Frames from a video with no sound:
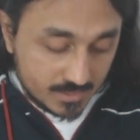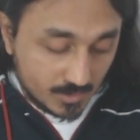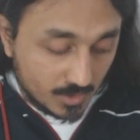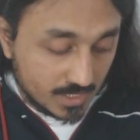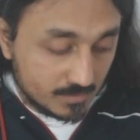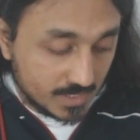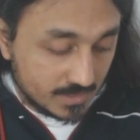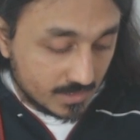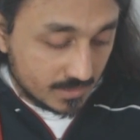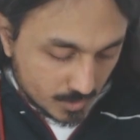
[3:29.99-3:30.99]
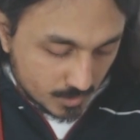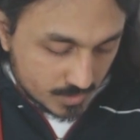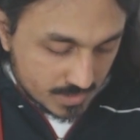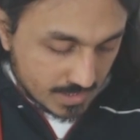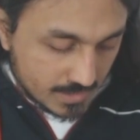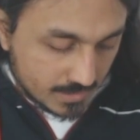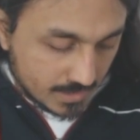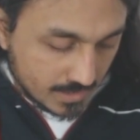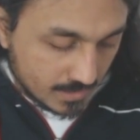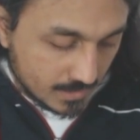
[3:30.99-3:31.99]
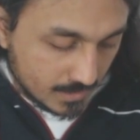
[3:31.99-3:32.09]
song in mind. Sujala.